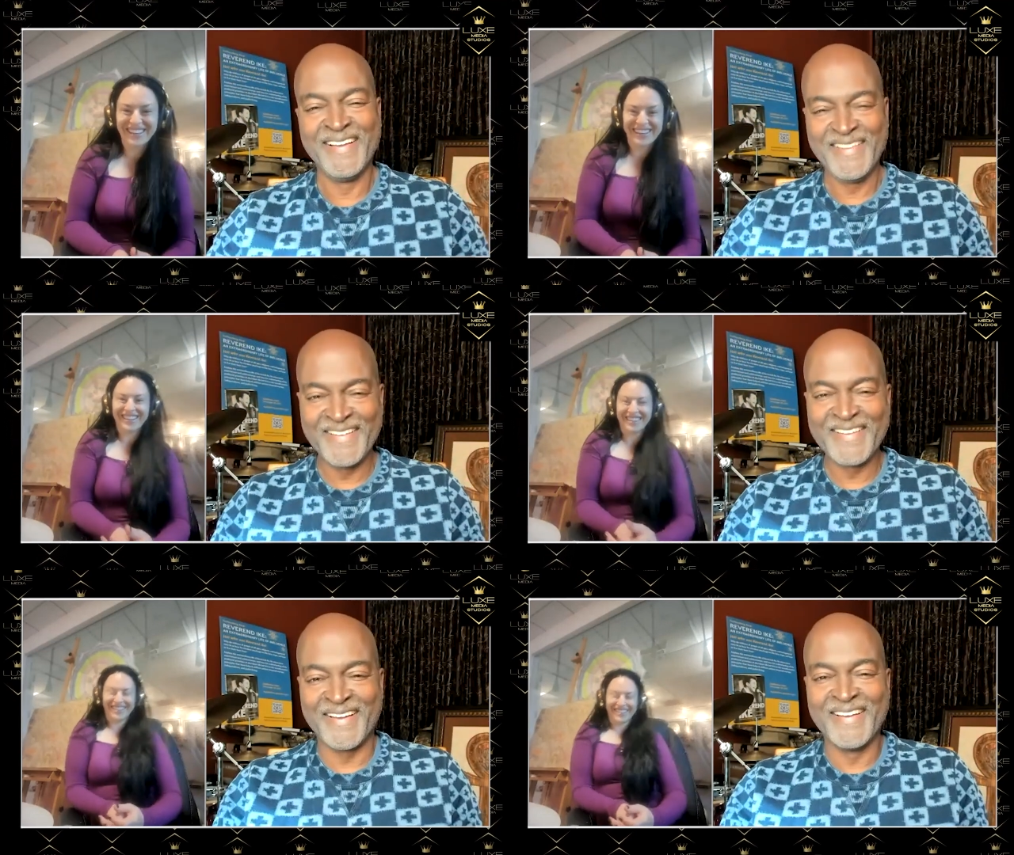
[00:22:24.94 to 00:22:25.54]

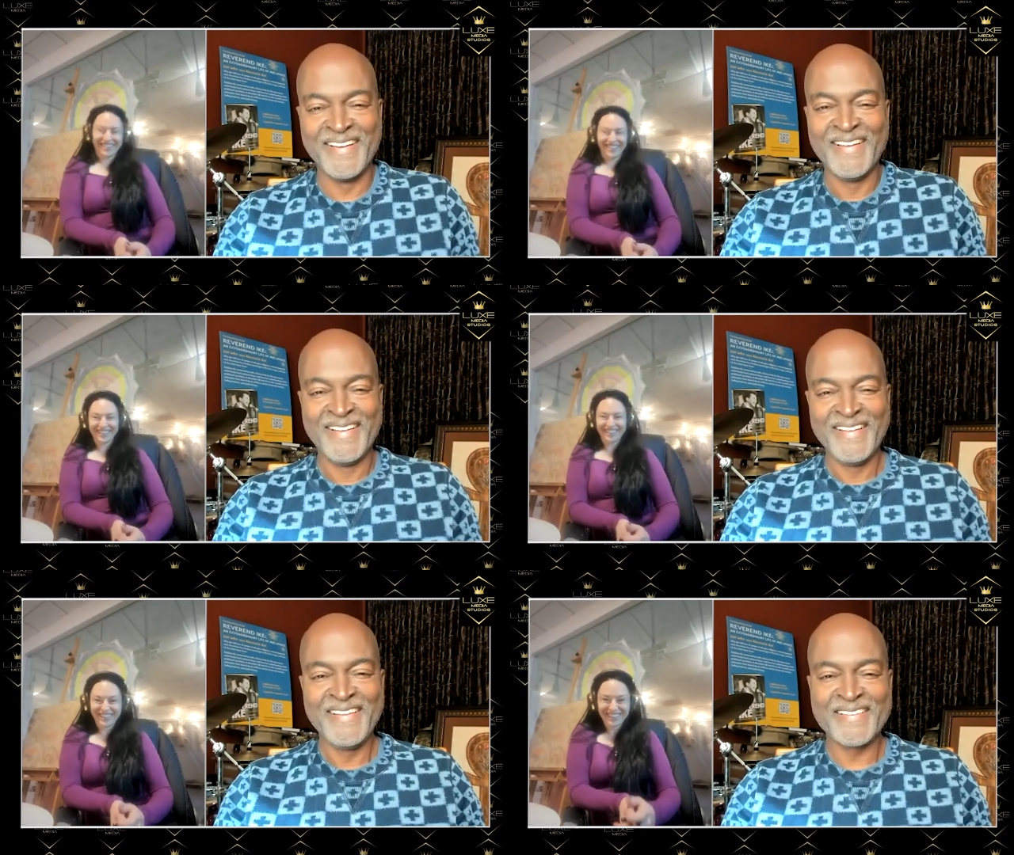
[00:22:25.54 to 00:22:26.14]
Speaker 1: yeah.
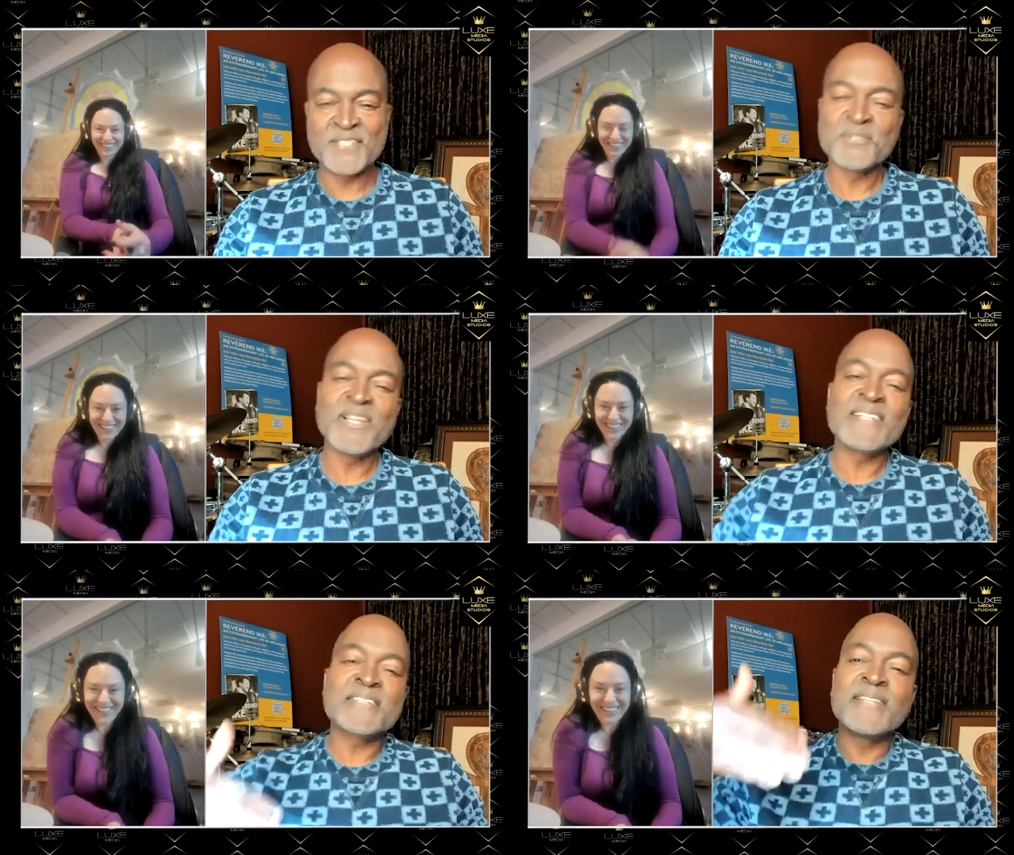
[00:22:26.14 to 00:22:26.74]
Yeah, so
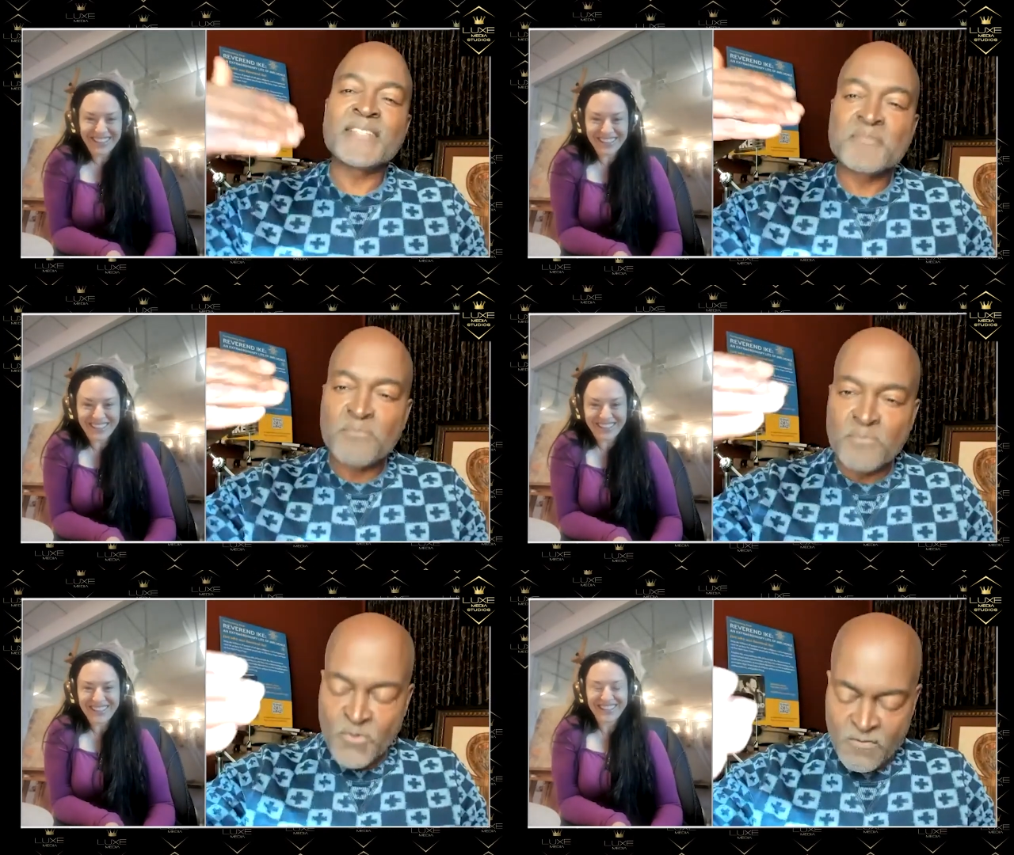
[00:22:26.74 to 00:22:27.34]
let's let's
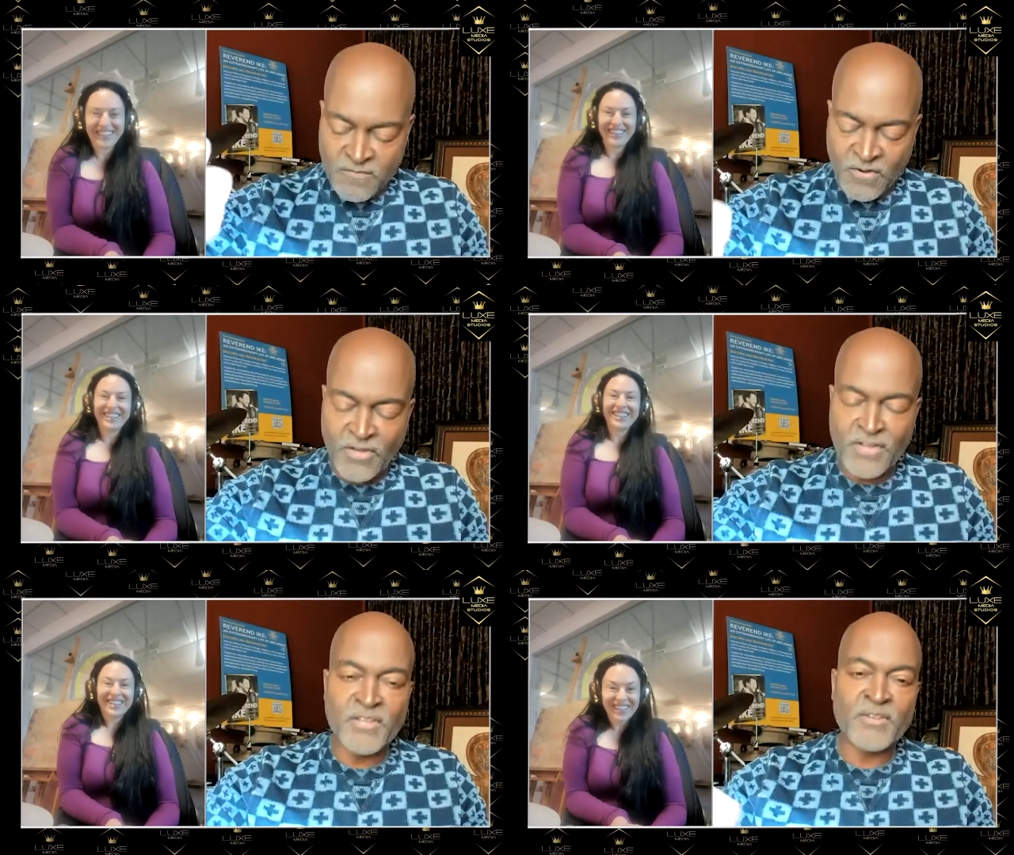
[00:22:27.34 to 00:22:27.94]
move
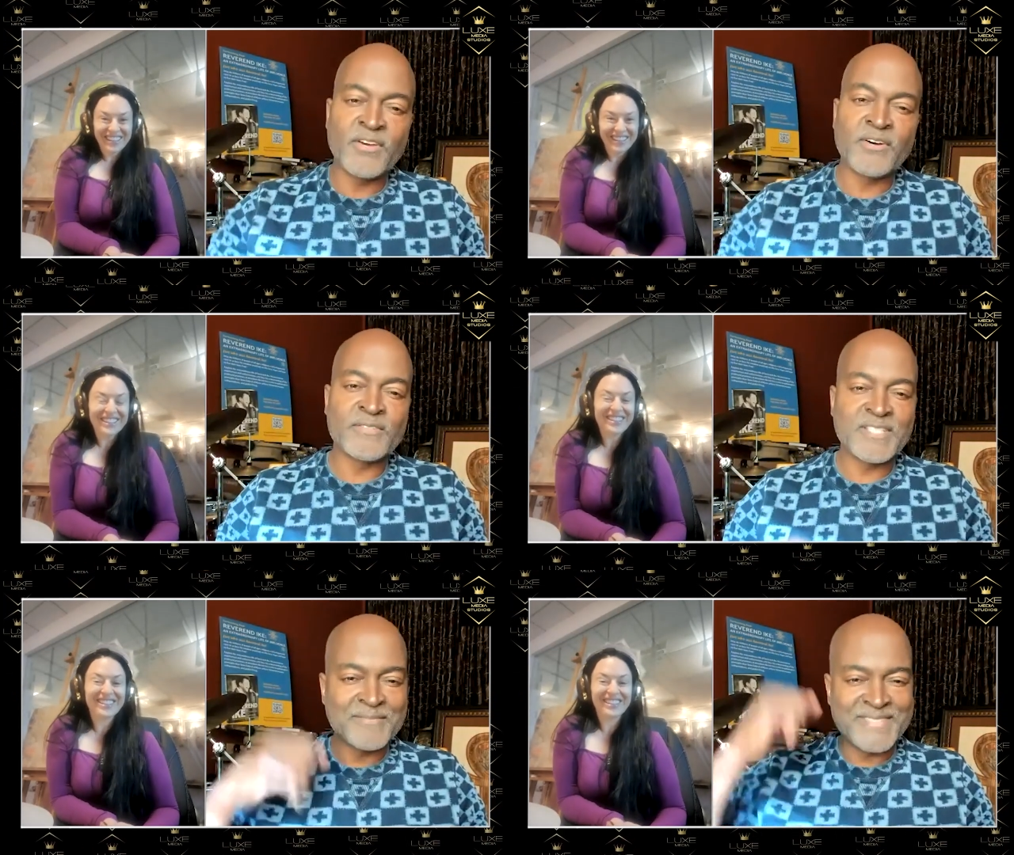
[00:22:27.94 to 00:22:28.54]
on. You know,
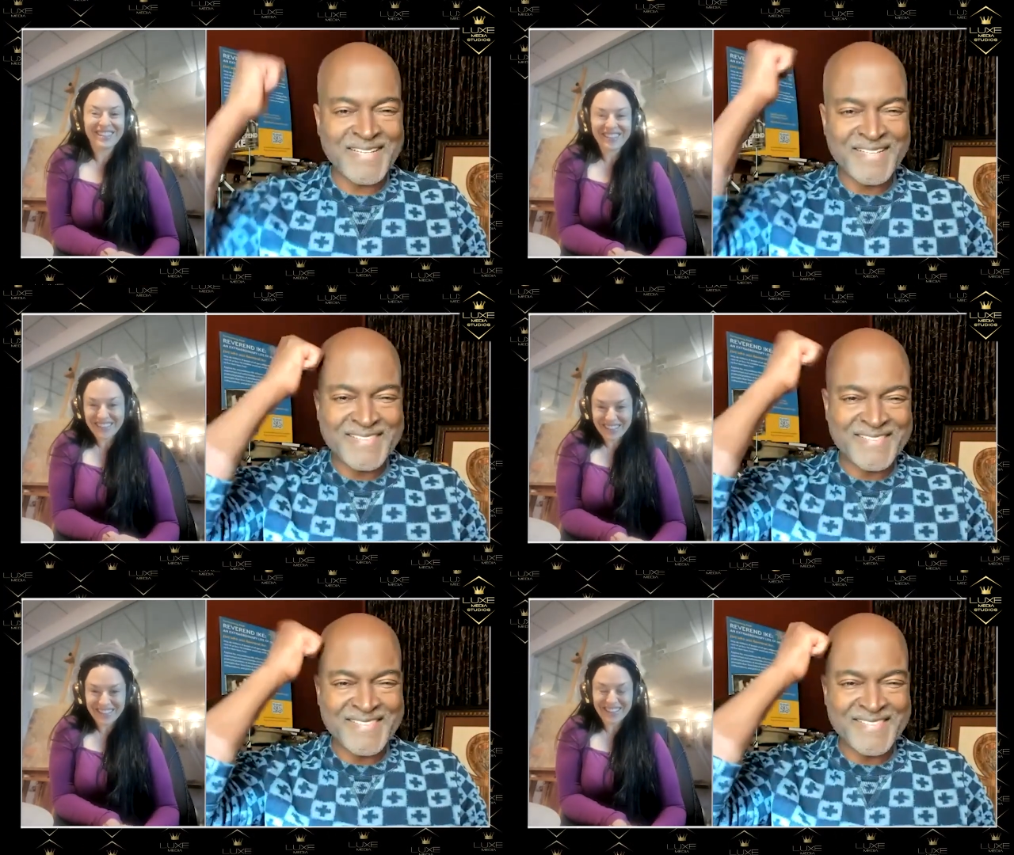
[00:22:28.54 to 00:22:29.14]
sometimes
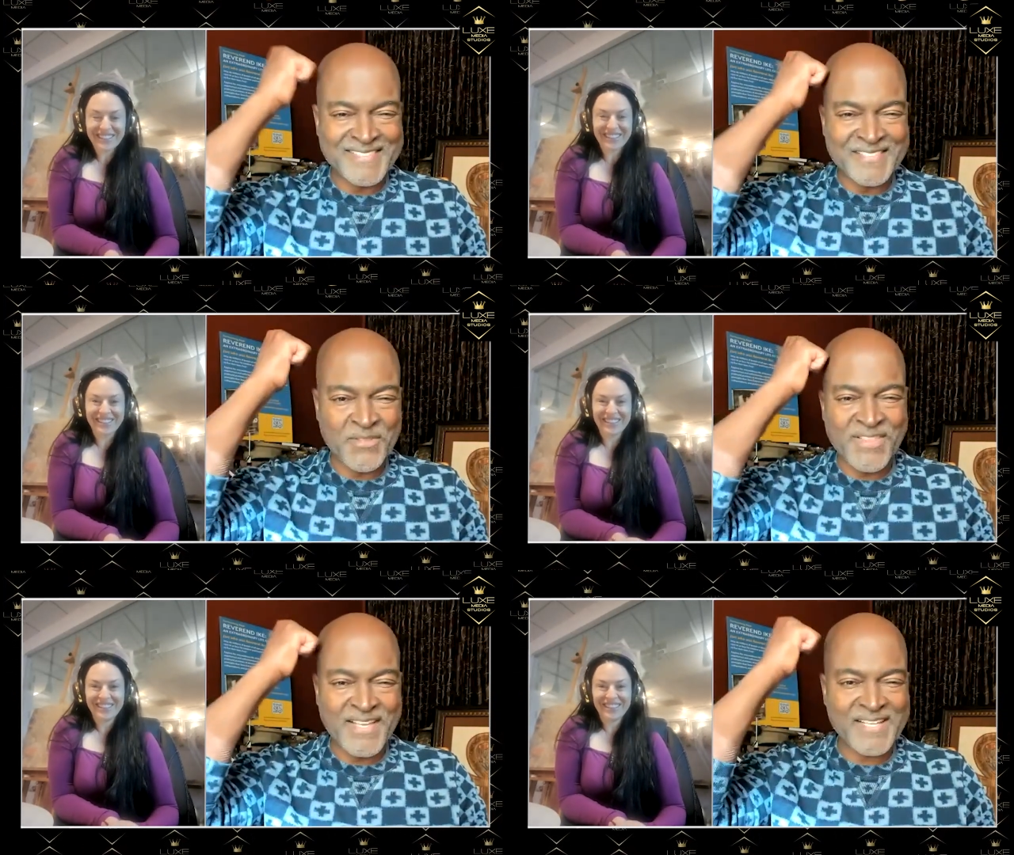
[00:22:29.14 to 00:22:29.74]
you're a little
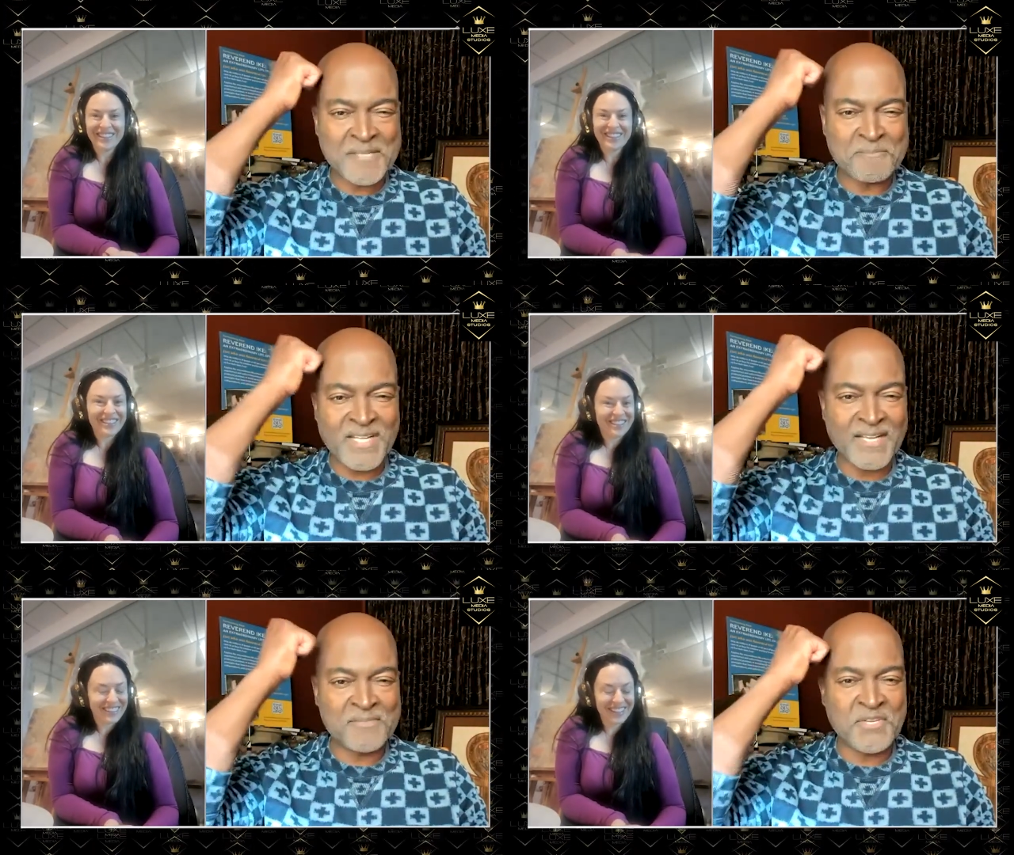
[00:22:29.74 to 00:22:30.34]
thick.
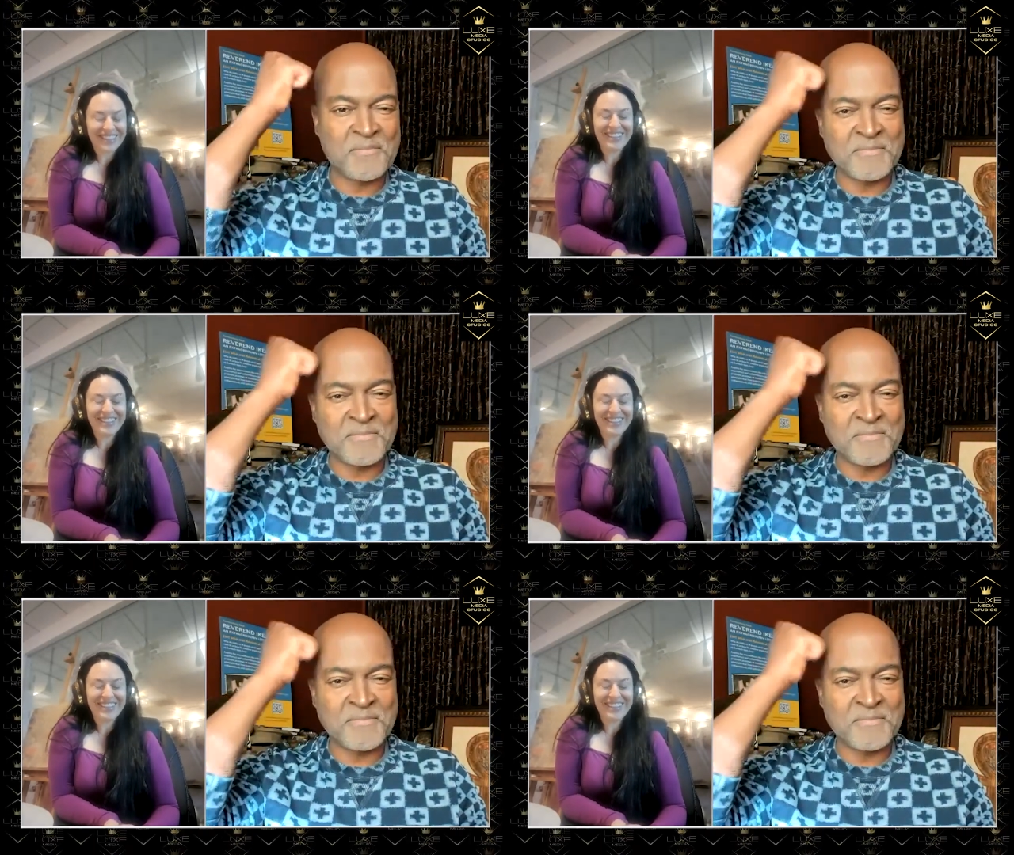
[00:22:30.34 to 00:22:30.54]
Sometimes human